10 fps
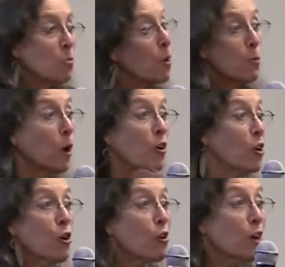We were
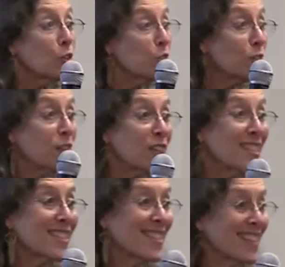
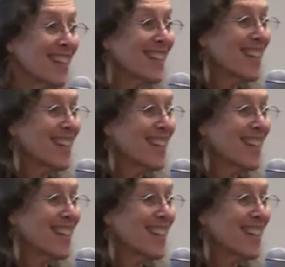neurodiverse.